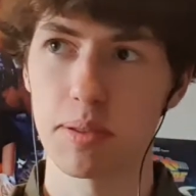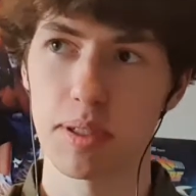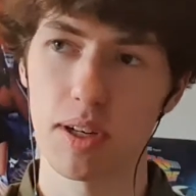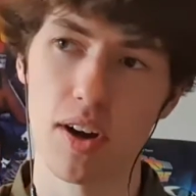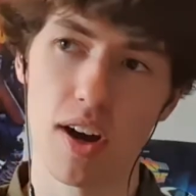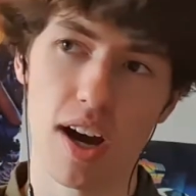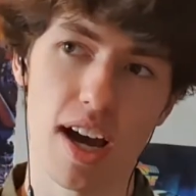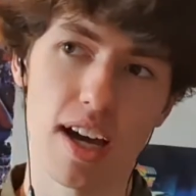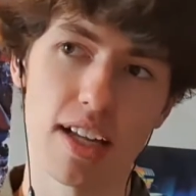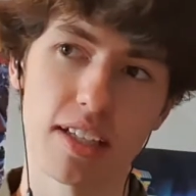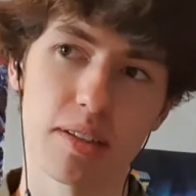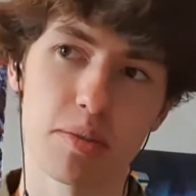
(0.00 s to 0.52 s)
got
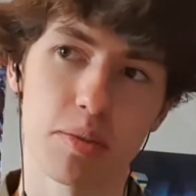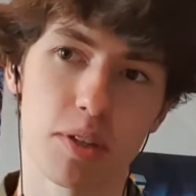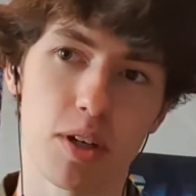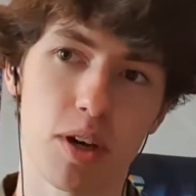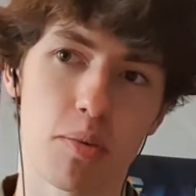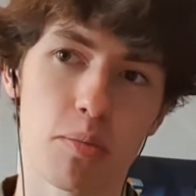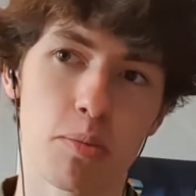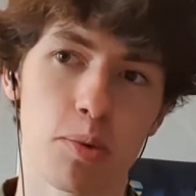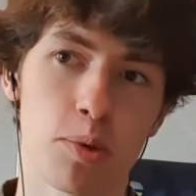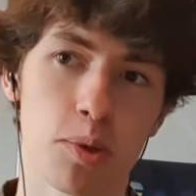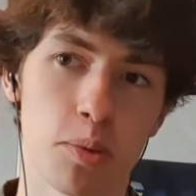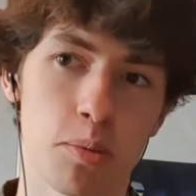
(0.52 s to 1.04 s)
added, we got
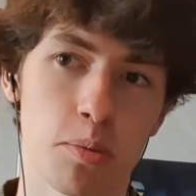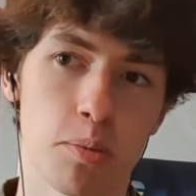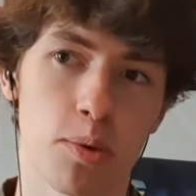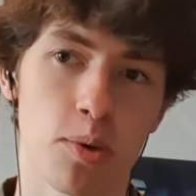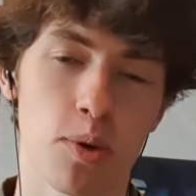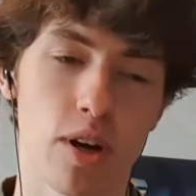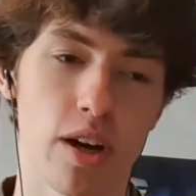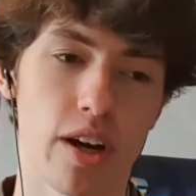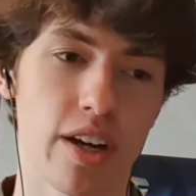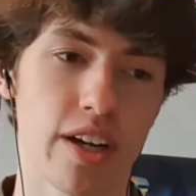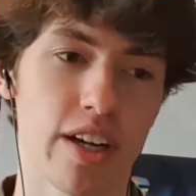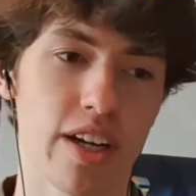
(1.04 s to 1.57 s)
more and more,
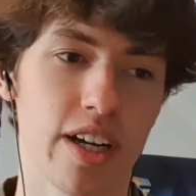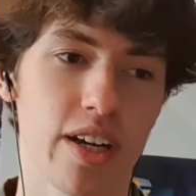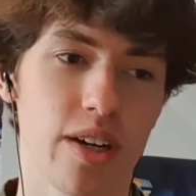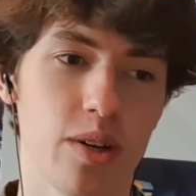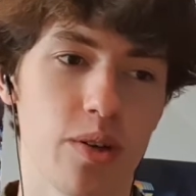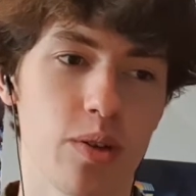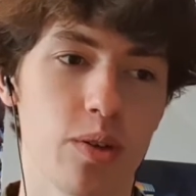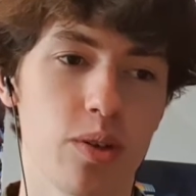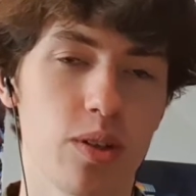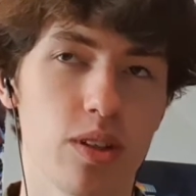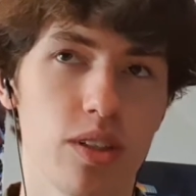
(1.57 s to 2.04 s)
and now